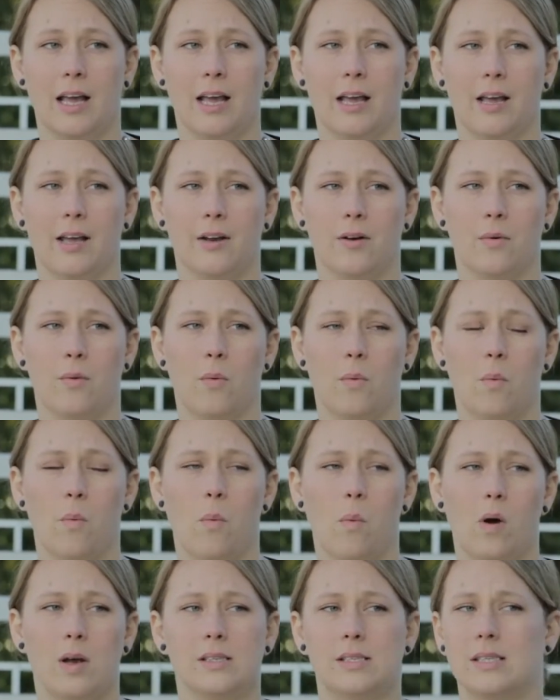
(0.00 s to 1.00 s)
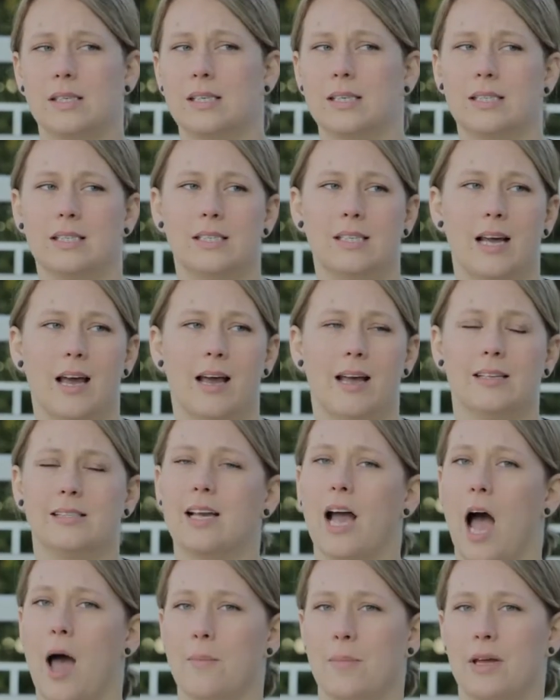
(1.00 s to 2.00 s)
it wasn't
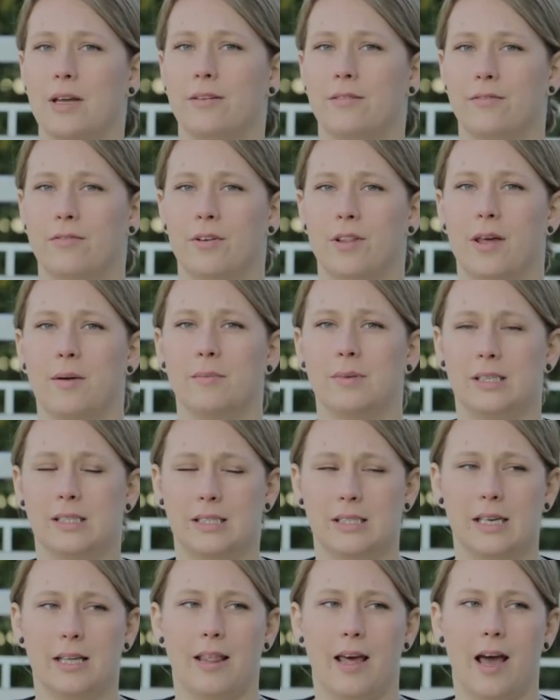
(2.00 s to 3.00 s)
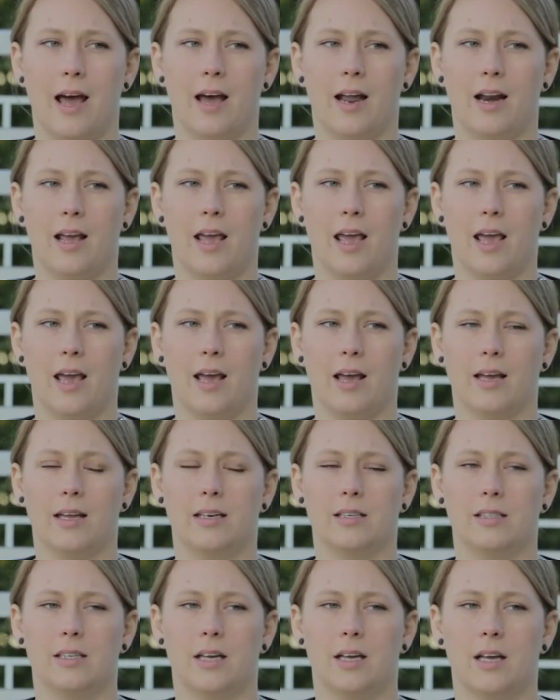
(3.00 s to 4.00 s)
as common for them to see that.
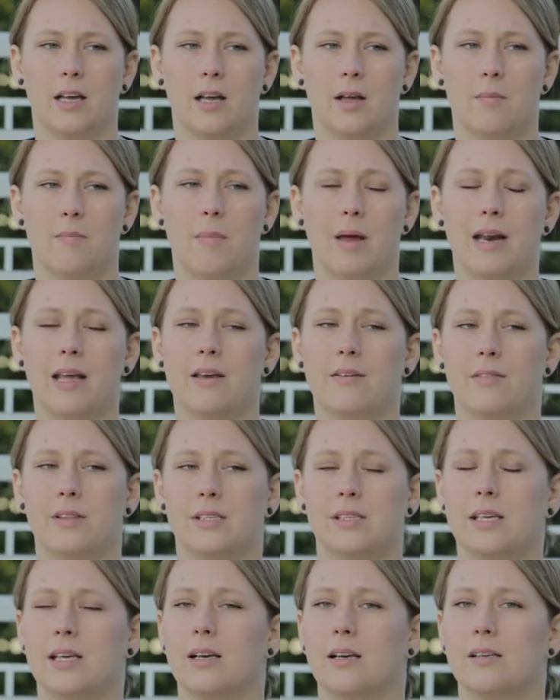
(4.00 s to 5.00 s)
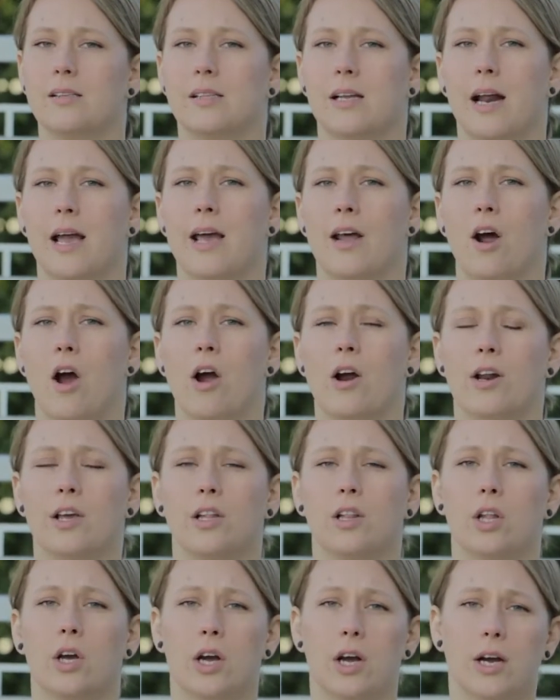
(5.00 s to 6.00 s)
And many of the skills that I had
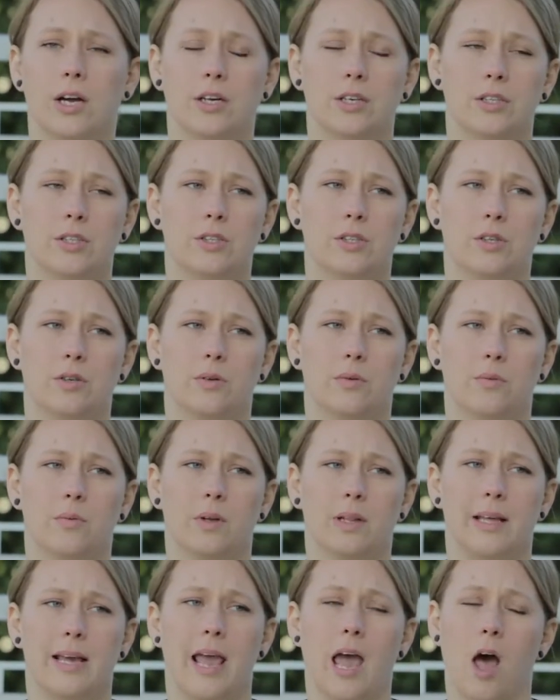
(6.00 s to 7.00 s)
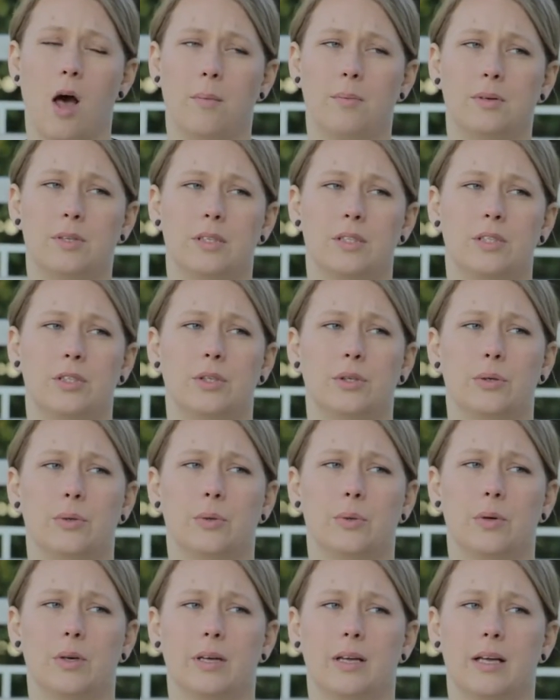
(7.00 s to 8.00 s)
already learned really helped
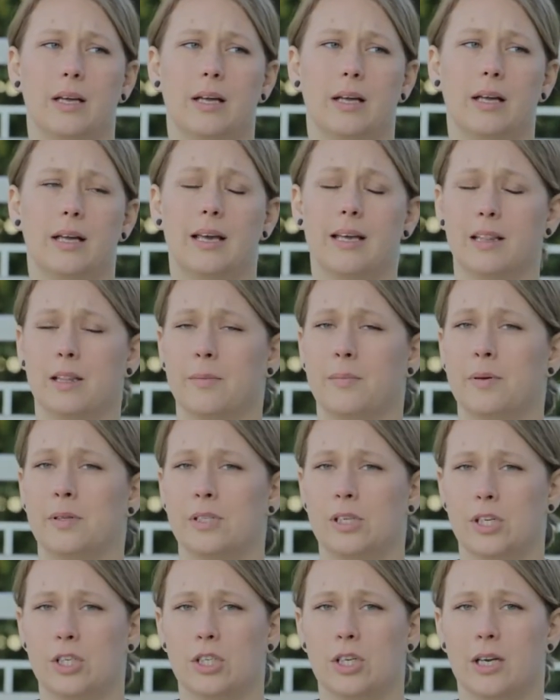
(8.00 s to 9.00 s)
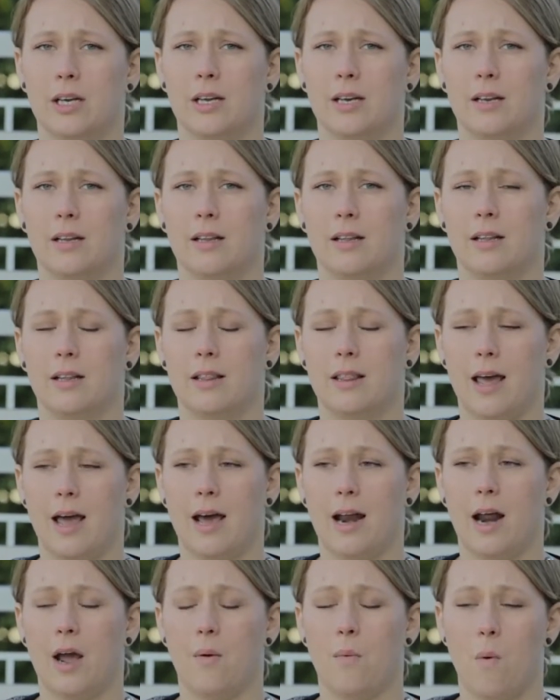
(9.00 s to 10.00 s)
to get the position
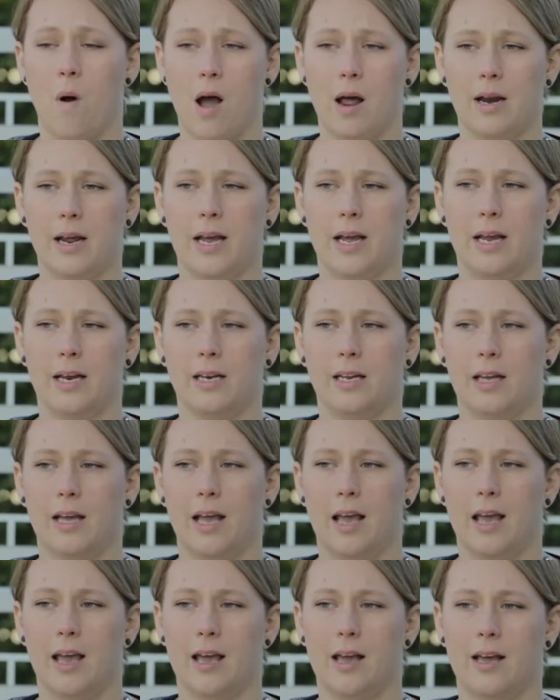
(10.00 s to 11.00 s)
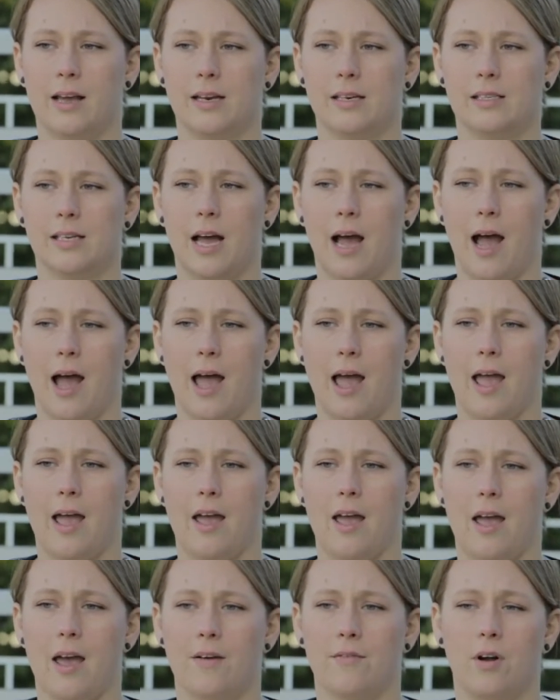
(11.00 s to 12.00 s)
that I wanted and
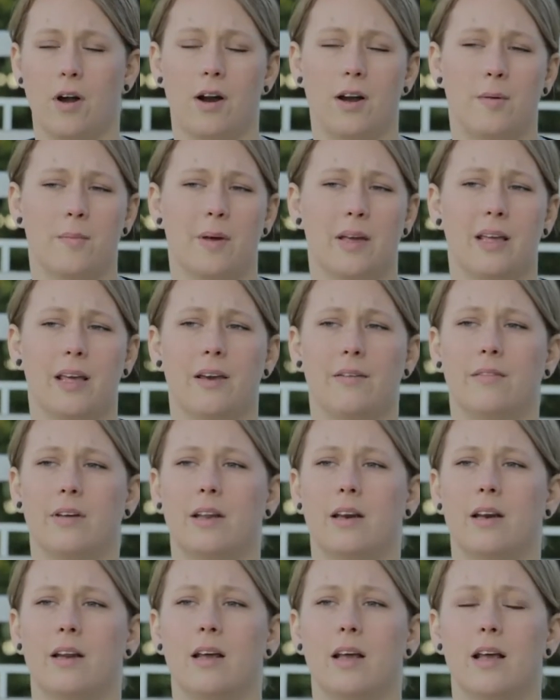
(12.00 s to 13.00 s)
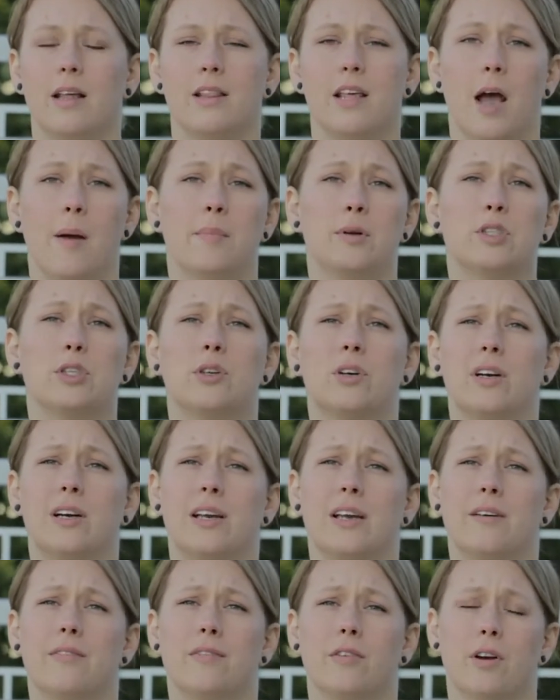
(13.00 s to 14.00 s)
I have already been given the
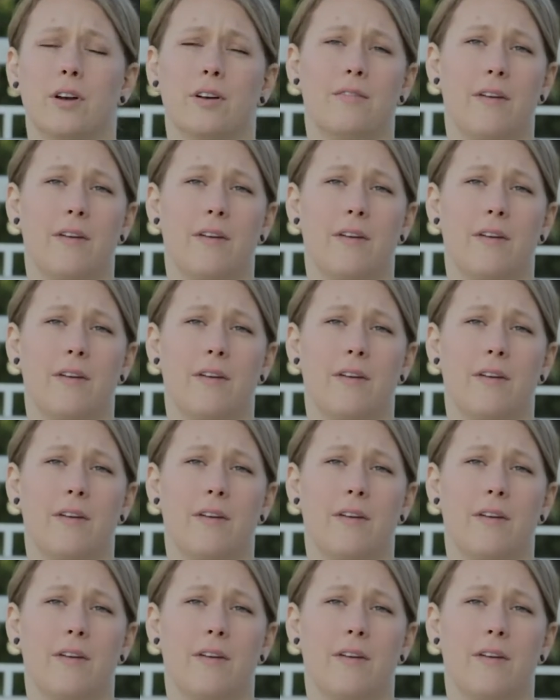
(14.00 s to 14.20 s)
opportunity for